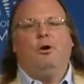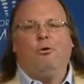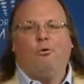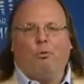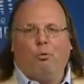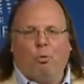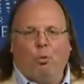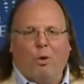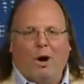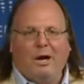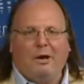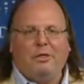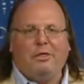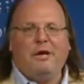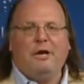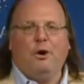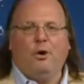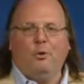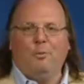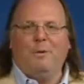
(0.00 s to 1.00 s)
what
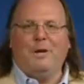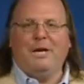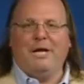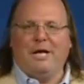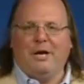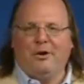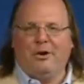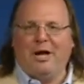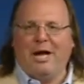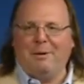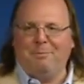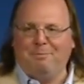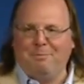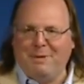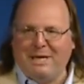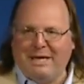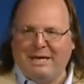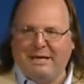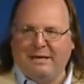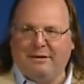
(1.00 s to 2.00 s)
the open internet
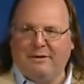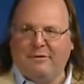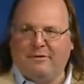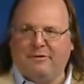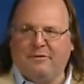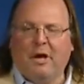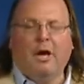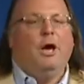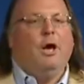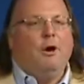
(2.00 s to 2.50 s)
means